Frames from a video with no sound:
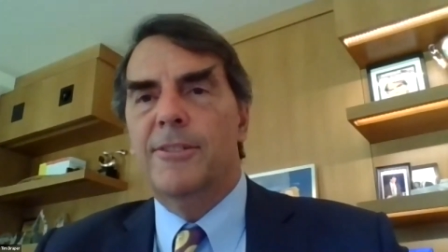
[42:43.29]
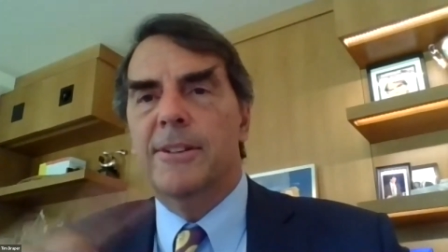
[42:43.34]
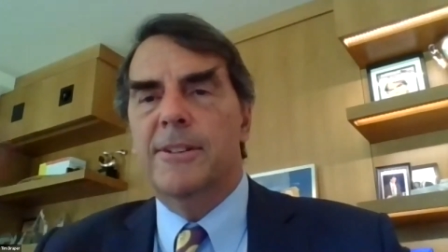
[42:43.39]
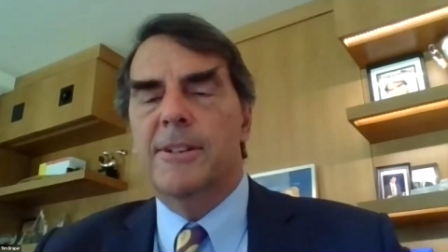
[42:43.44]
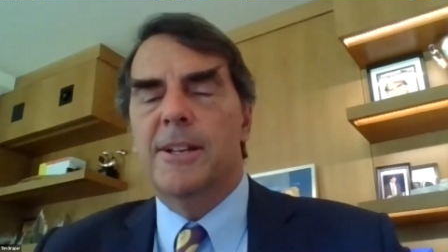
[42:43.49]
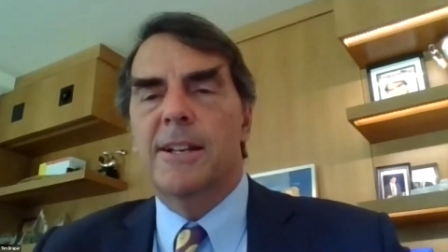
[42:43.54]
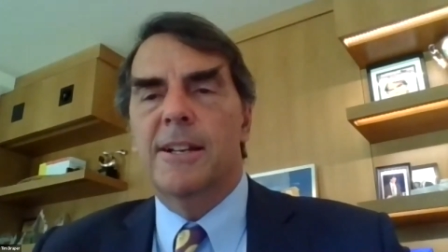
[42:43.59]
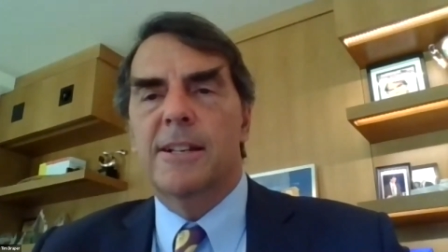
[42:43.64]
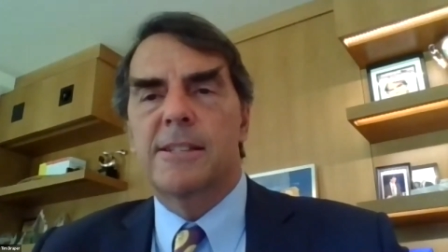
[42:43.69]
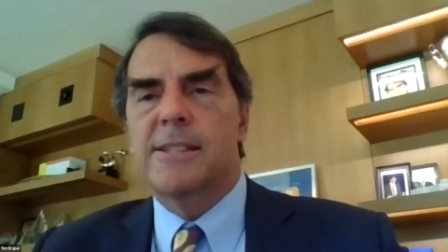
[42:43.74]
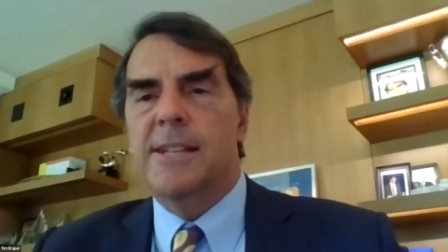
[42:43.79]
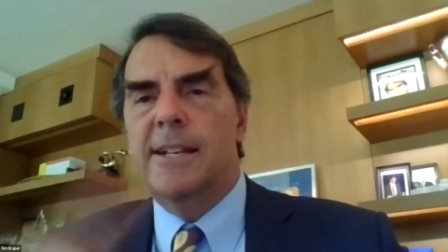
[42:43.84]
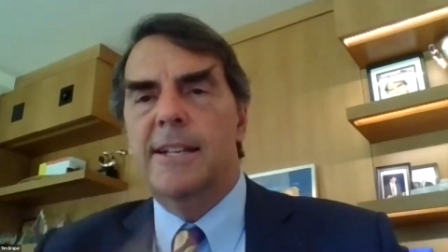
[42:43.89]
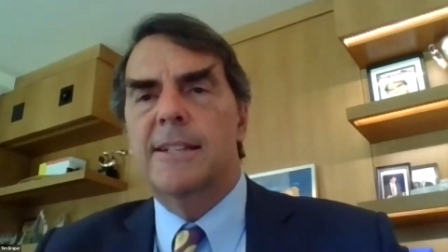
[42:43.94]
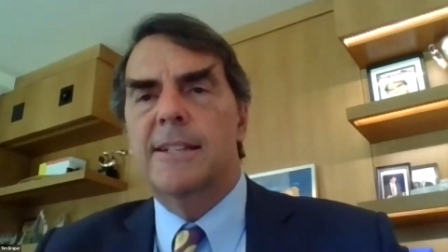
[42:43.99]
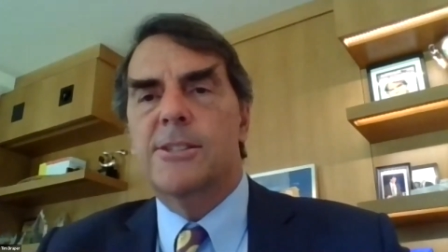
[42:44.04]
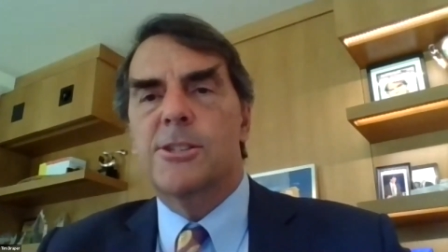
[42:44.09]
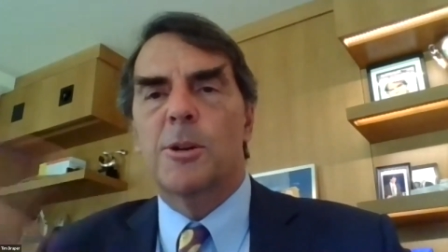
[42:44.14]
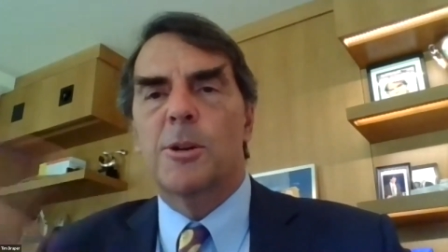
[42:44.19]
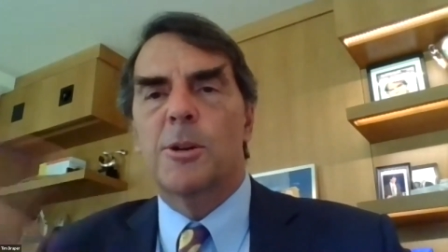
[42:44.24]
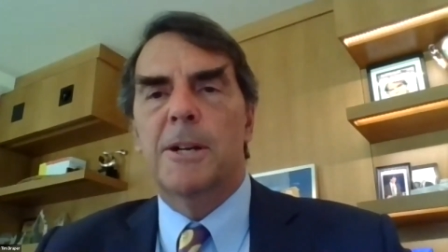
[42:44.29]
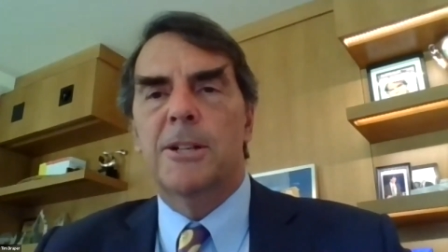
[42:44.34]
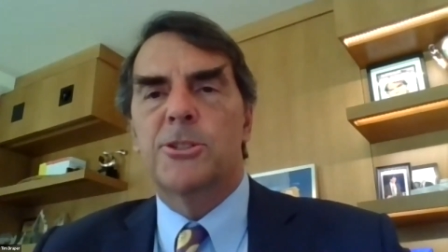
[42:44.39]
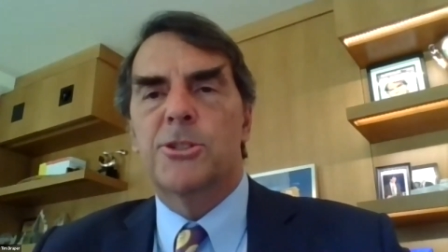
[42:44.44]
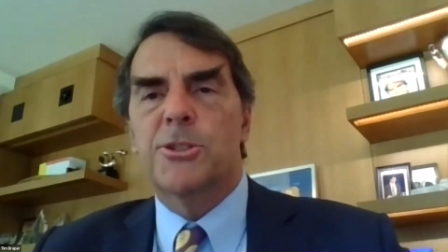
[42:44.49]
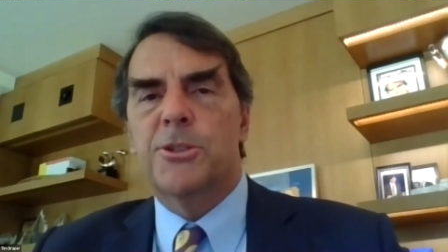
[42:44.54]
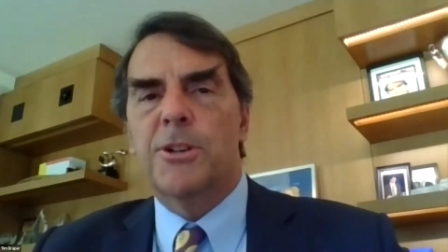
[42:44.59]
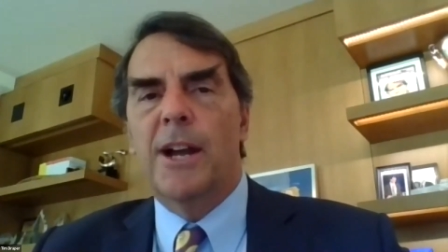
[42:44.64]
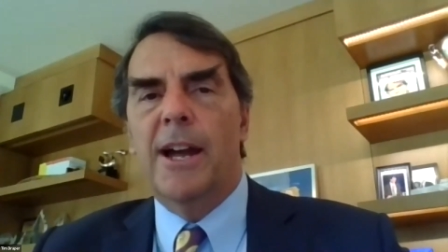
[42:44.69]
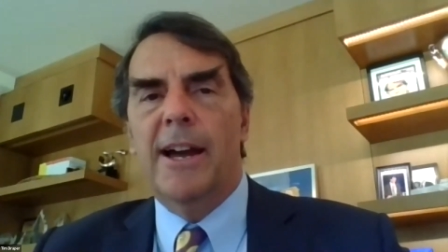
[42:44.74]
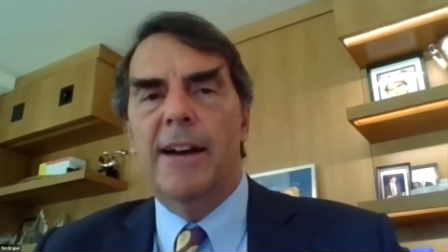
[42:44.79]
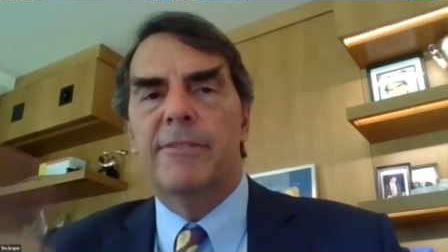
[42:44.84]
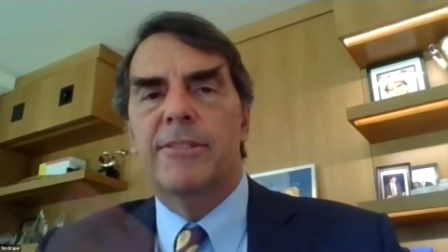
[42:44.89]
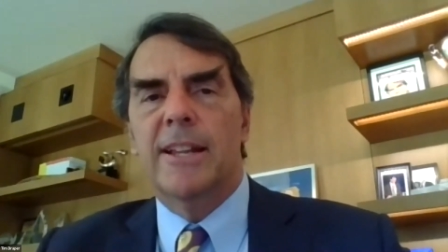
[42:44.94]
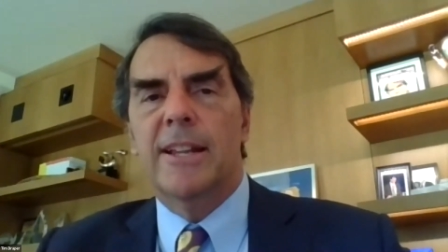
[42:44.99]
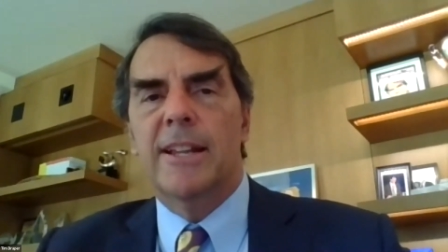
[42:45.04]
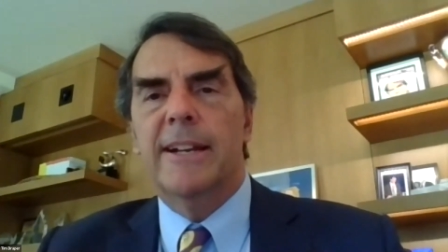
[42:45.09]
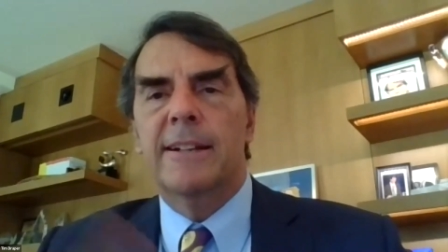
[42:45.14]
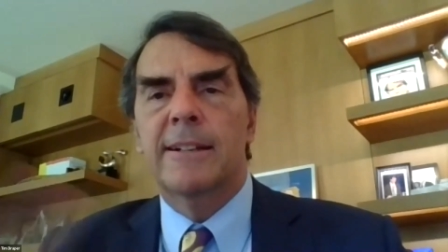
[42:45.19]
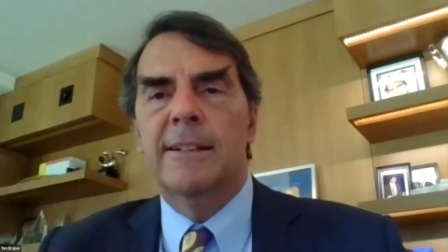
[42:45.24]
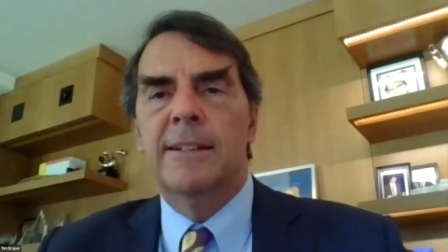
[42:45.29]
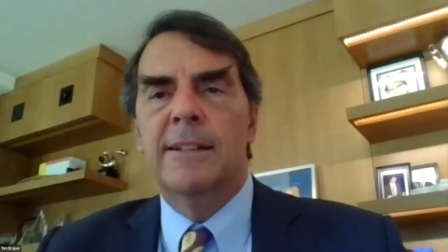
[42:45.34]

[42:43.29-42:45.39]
because I did so much traveling.